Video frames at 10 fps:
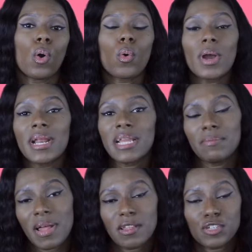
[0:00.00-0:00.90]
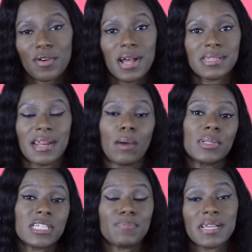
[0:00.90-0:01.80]
or an email address, and I
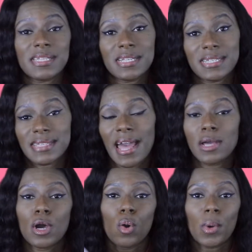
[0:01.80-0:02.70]
would just basically say,